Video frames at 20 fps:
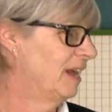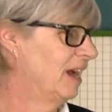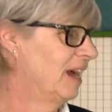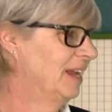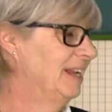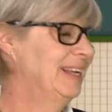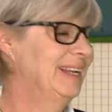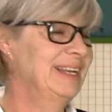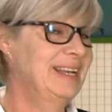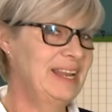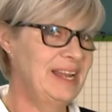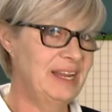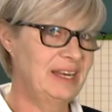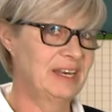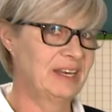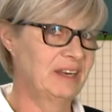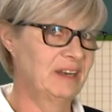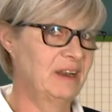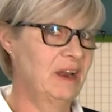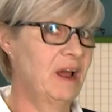I
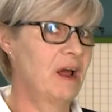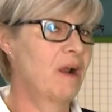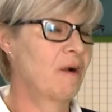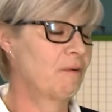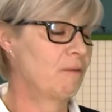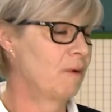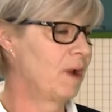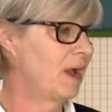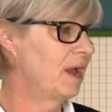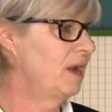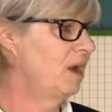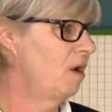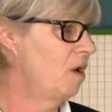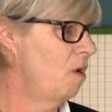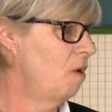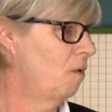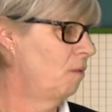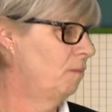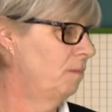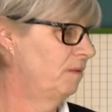needed a ride
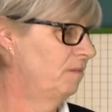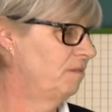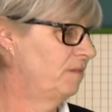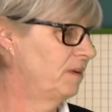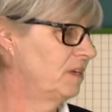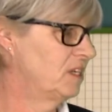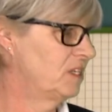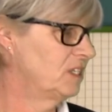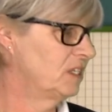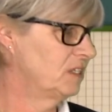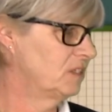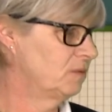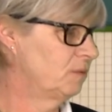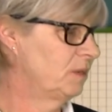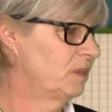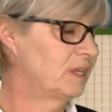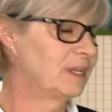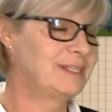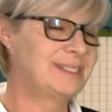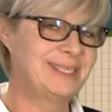home. It finishes
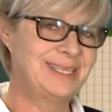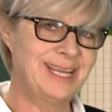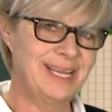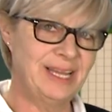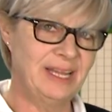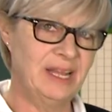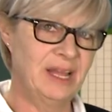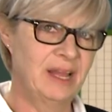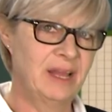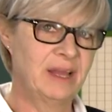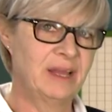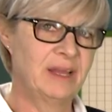with a D.